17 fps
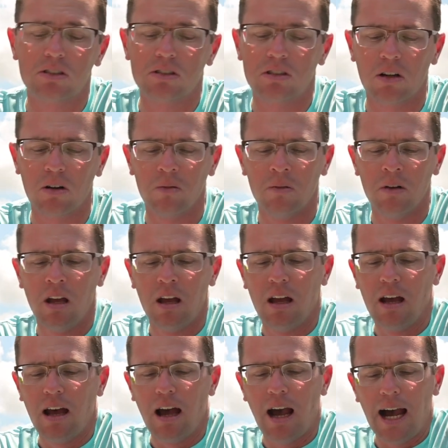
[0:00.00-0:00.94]
So
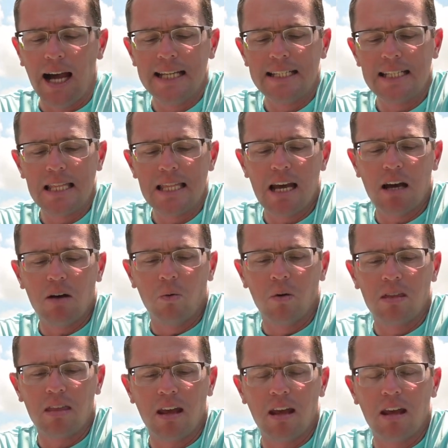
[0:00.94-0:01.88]
I did that
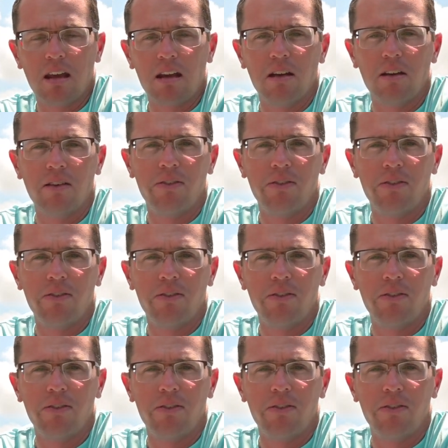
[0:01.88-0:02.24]
with a